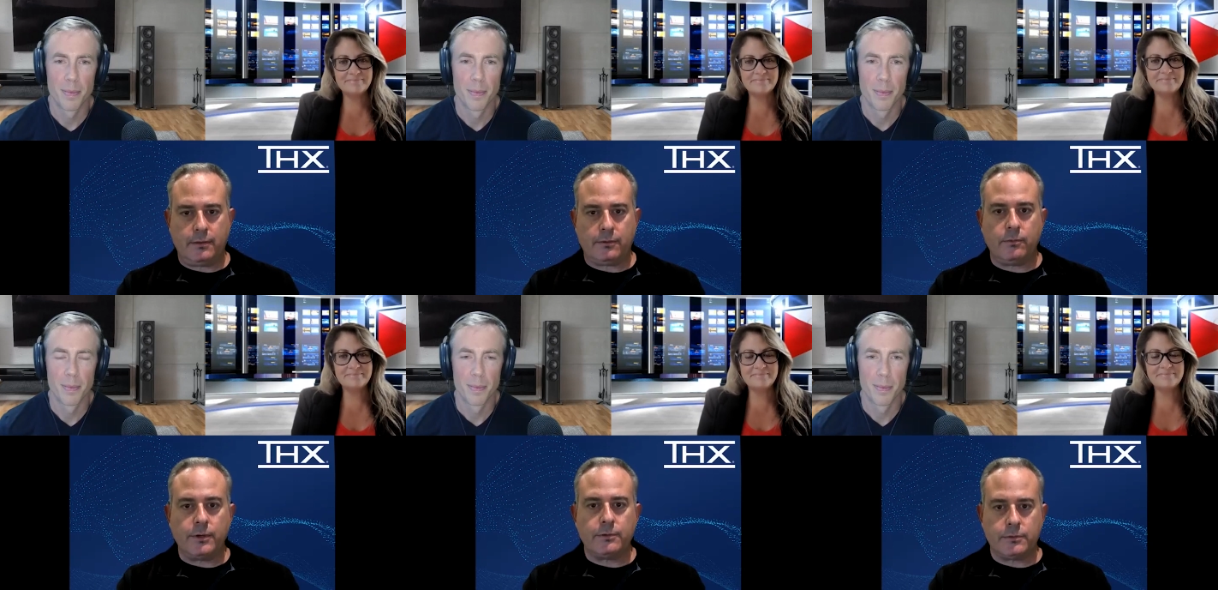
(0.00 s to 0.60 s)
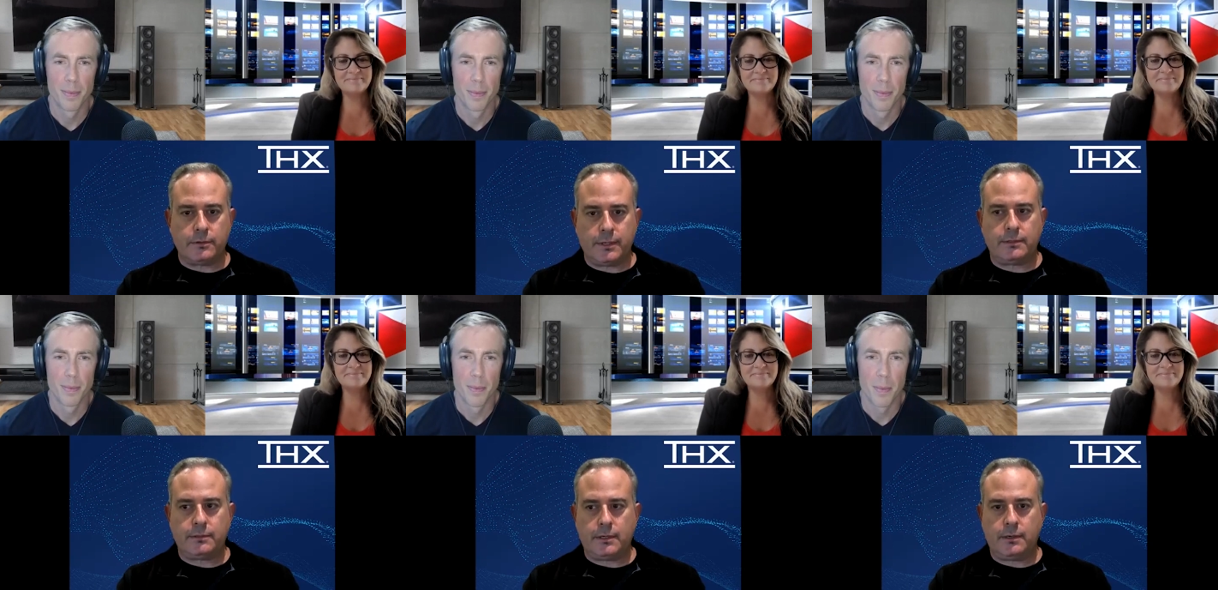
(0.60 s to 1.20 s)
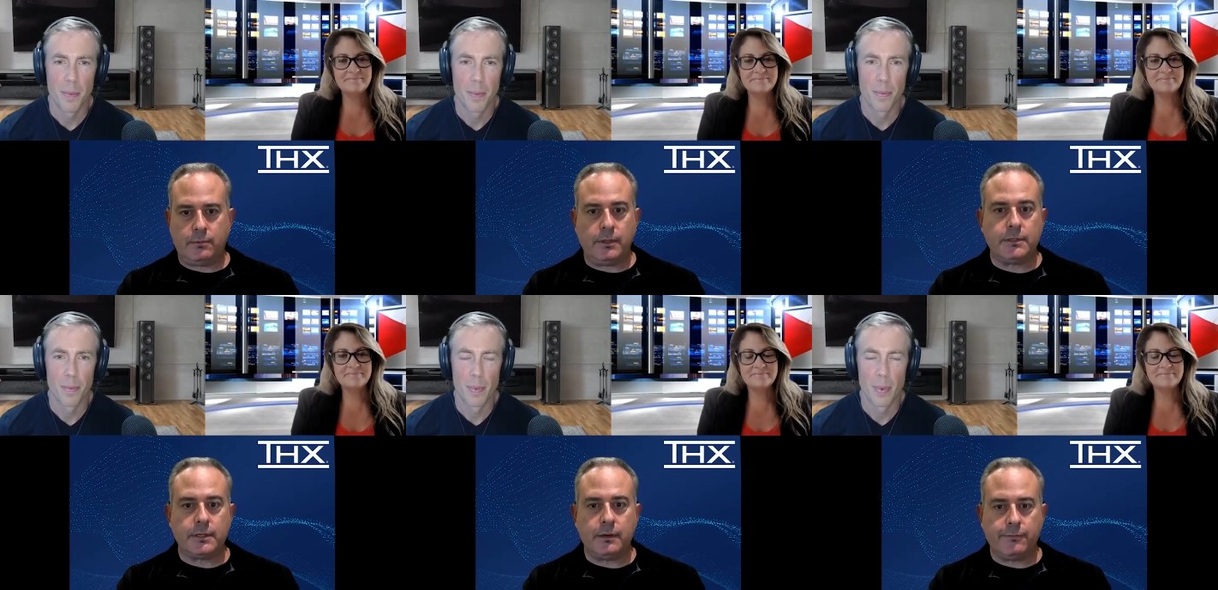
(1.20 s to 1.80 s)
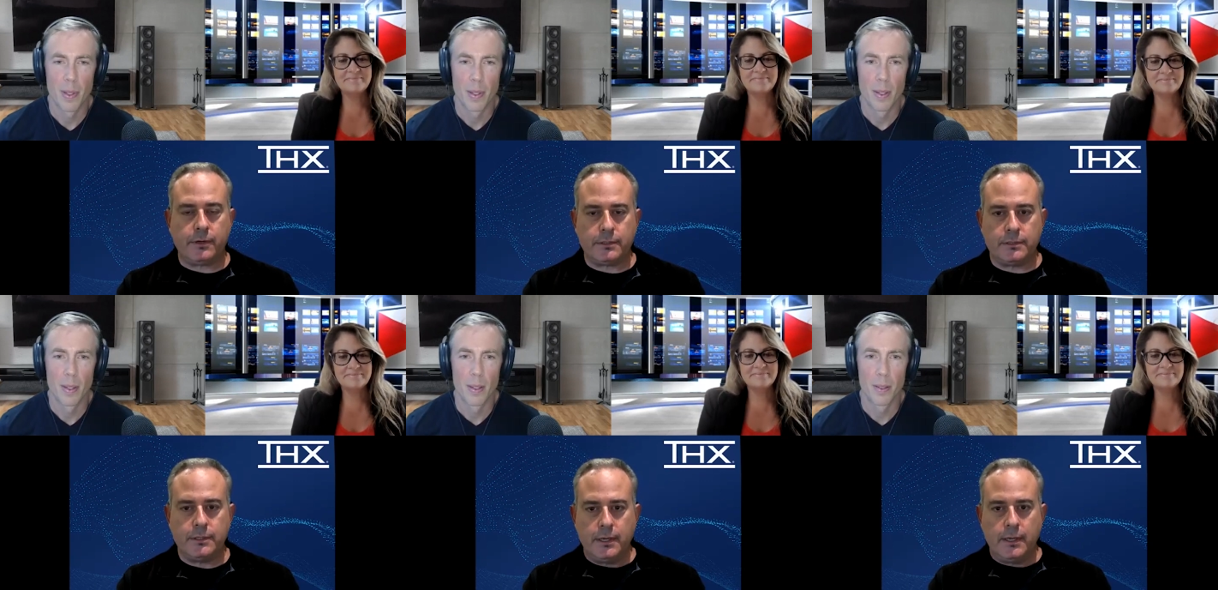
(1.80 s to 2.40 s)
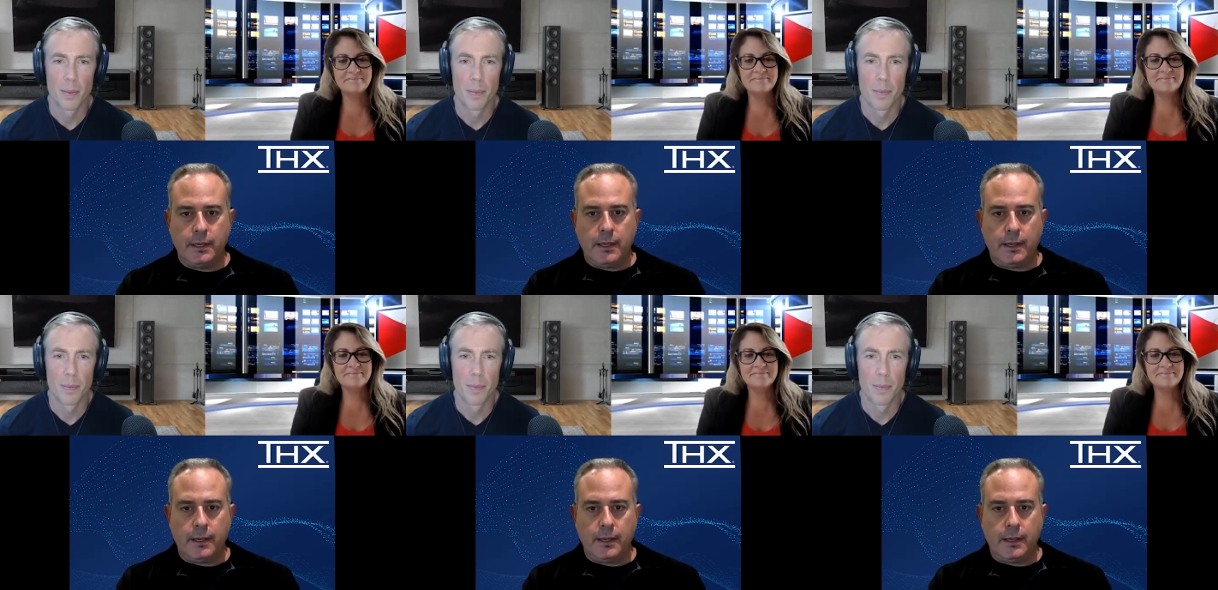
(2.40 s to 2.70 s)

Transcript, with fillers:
Speaker 1: and other winners. So that's uh, really exciting for us.